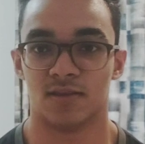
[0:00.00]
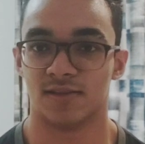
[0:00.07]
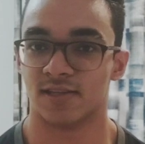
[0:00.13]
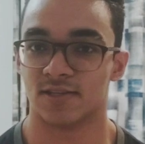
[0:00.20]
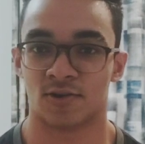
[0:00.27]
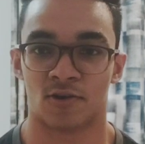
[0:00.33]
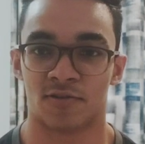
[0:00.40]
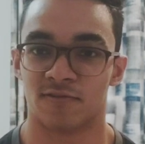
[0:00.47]
this
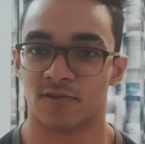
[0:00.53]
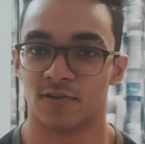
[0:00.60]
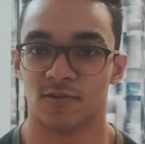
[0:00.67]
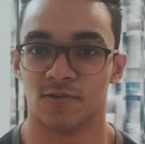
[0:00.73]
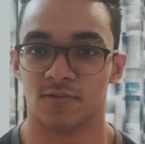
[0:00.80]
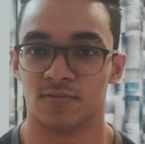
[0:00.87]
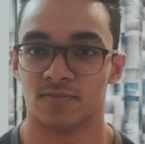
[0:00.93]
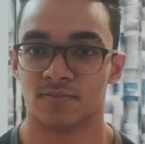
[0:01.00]
is not for
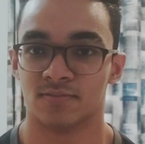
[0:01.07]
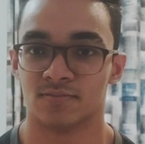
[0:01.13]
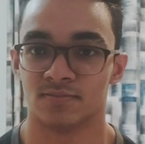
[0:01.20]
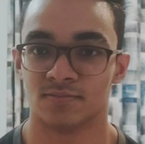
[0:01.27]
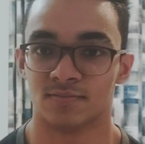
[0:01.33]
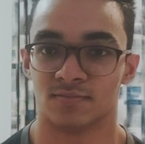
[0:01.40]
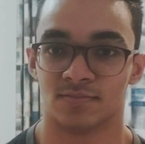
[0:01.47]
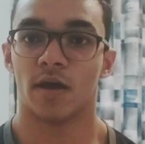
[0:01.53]
you.
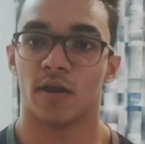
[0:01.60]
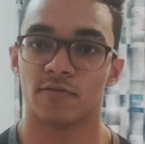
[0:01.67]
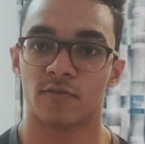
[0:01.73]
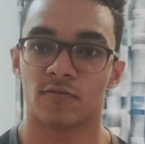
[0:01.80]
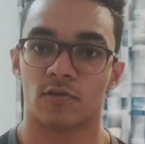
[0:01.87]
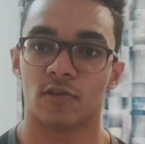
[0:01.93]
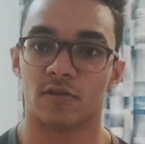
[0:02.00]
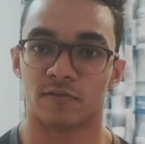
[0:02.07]
Enough
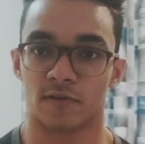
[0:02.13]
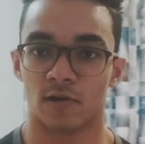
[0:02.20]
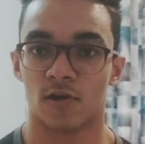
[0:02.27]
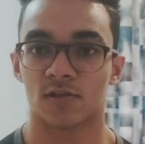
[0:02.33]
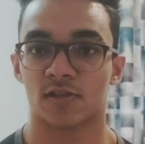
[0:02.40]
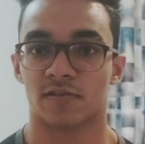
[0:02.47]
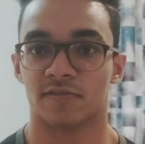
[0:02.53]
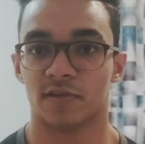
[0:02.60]
of all the
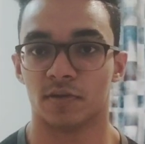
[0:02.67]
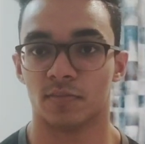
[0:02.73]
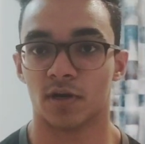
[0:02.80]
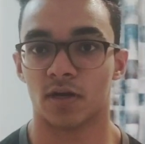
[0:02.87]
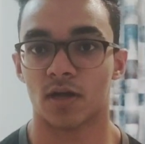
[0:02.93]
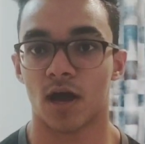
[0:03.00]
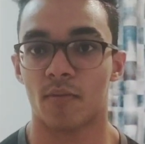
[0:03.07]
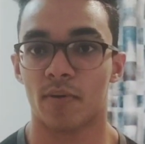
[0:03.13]
philosophy,
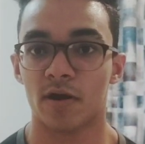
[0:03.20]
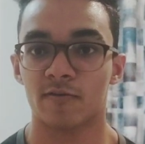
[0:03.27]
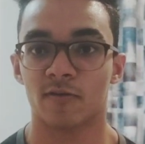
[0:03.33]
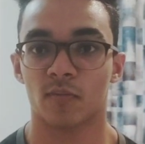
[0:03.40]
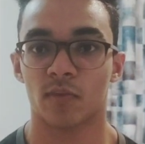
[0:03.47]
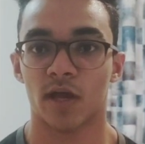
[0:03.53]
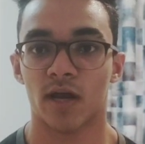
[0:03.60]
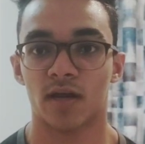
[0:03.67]
but apart
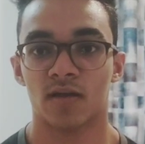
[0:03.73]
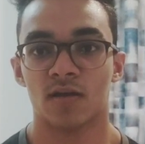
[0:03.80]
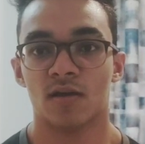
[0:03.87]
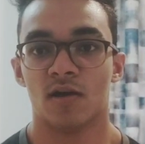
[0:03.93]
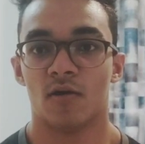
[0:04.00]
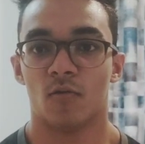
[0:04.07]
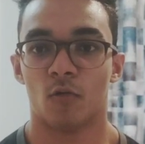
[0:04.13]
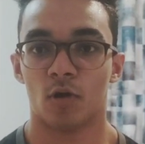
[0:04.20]
from that,
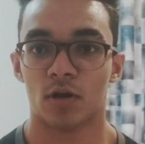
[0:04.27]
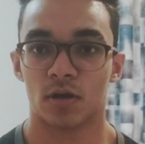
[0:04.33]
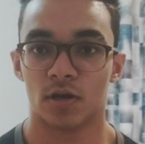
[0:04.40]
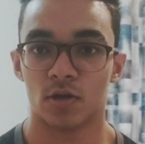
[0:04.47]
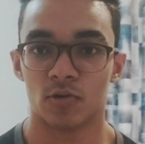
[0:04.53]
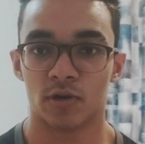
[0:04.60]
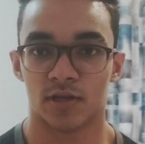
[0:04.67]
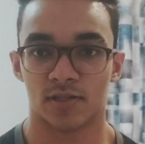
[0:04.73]
what
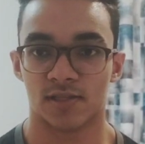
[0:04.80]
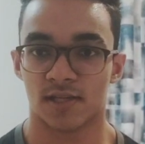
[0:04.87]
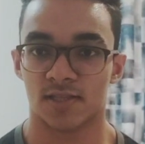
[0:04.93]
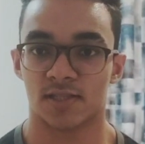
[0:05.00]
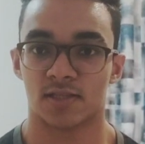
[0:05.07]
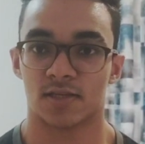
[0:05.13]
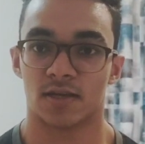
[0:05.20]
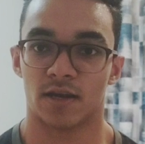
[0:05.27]
new does
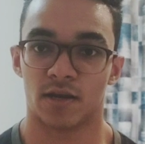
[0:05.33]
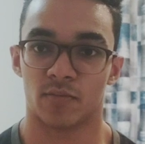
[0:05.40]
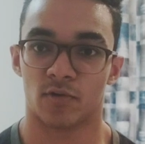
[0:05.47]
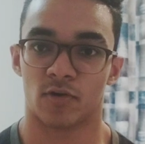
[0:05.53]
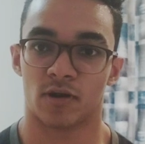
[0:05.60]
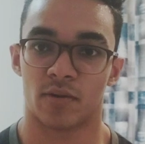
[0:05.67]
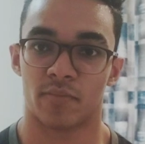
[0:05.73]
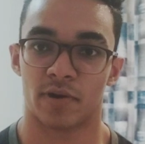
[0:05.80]
this training
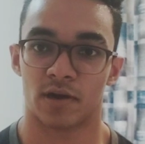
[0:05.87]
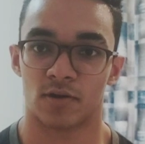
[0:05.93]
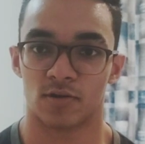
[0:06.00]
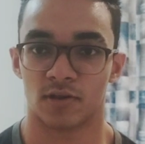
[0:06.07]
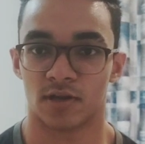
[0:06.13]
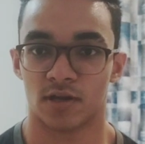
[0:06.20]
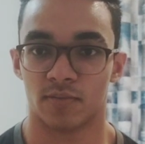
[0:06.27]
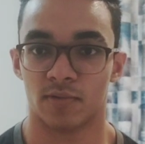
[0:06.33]
program bring to
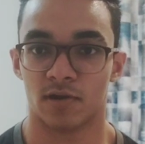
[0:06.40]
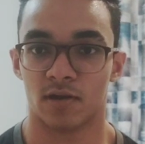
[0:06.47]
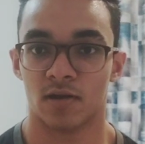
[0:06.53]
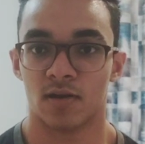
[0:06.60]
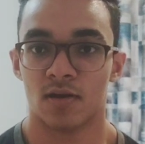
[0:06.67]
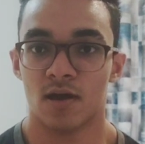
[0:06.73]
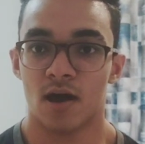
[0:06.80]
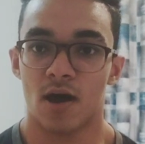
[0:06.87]
the table?
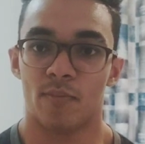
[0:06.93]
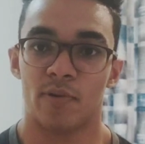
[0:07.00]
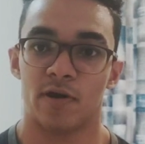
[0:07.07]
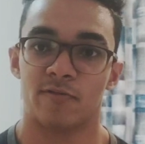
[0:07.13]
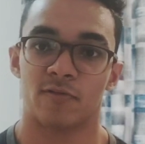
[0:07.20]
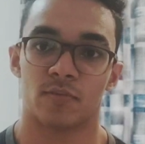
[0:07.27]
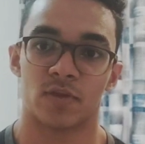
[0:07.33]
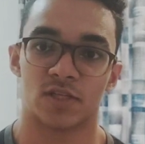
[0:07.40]

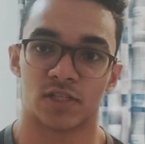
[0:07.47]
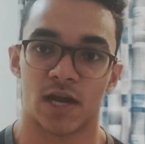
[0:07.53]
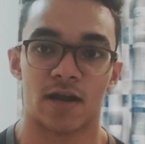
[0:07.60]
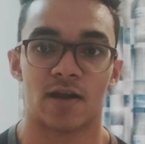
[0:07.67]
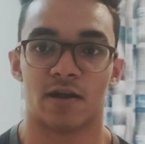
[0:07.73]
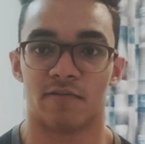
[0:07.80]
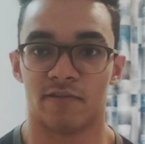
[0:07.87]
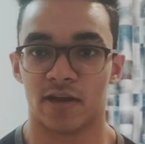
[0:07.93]
Apart from the
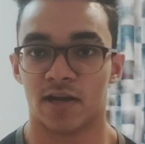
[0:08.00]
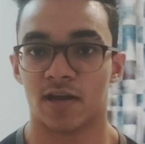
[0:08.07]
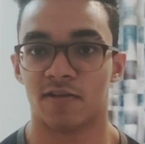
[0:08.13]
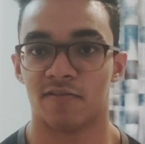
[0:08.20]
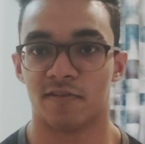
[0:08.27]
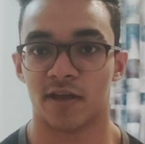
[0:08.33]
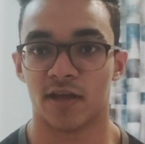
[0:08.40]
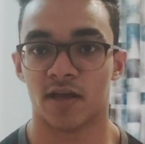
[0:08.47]
standard
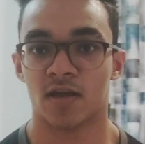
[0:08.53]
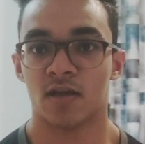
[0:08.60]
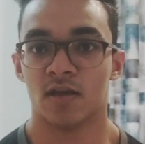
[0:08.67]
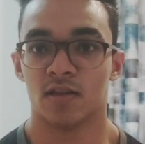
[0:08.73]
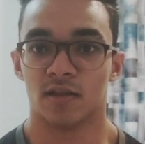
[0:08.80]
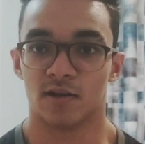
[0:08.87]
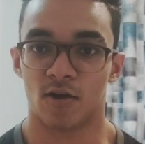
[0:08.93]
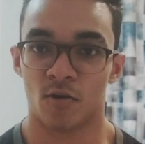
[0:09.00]
weightlifting,
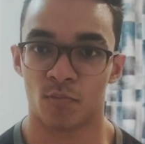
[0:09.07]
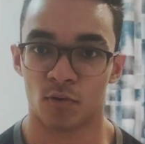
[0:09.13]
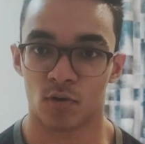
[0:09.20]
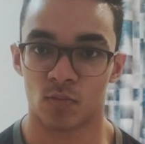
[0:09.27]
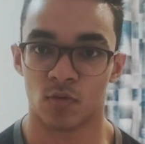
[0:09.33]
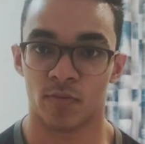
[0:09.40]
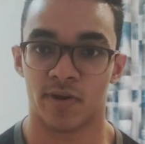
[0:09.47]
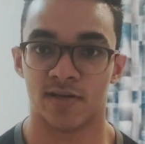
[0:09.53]
the
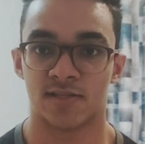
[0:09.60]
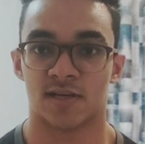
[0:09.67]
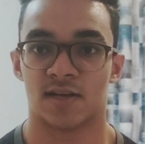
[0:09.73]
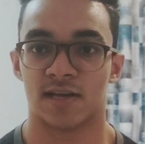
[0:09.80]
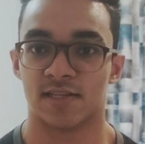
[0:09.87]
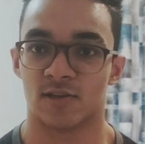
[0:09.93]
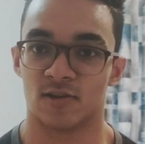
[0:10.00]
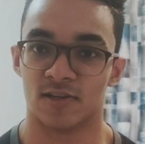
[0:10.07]
compound movements
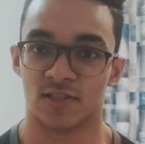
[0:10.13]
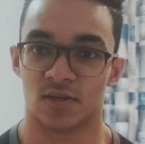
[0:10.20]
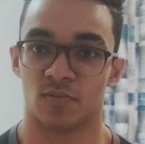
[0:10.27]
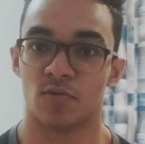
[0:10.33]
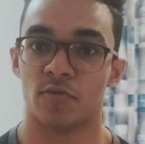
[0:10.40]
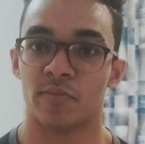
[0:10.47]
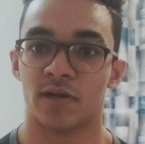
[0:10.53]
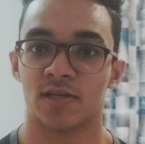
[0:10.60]
and isolation
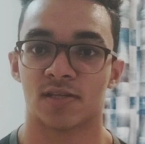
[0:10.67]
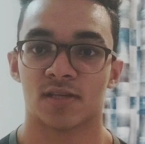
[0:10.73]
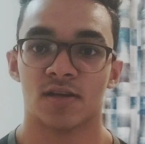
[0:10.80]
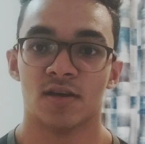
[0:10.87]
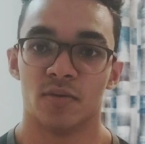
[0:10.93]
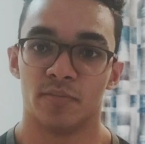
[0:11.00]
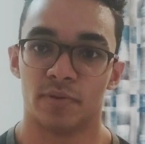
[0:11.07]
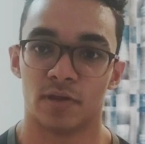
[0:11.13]
movements,
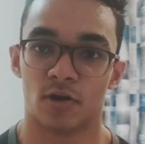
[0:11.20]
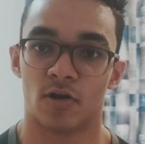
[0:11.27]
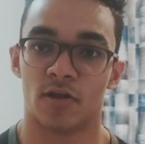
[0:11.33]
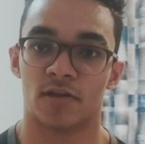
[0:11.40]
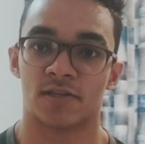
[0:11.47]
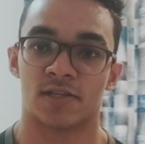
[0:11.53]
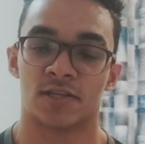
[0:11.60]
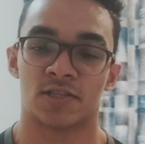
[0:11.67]

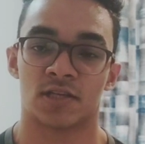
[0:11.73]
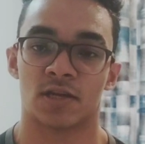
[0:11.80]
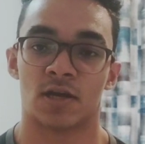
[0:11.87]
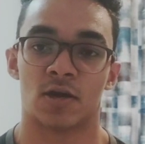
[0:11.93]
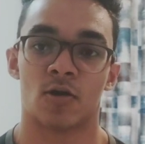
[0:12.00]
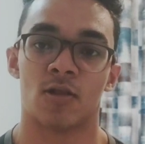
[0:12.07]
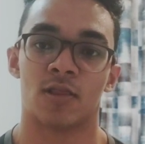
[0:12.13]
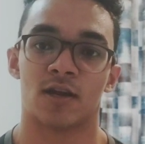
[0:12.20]
periodization
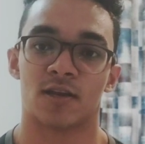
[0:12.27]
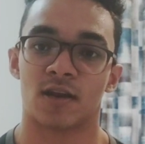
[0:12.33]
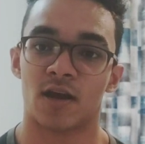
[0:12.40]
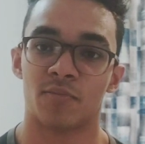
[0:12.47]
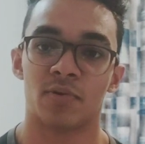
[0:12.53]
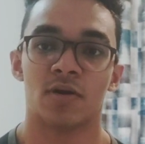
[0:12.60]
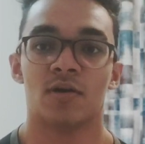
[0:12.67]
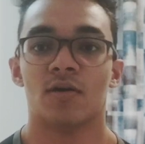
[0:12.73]
and all that crap,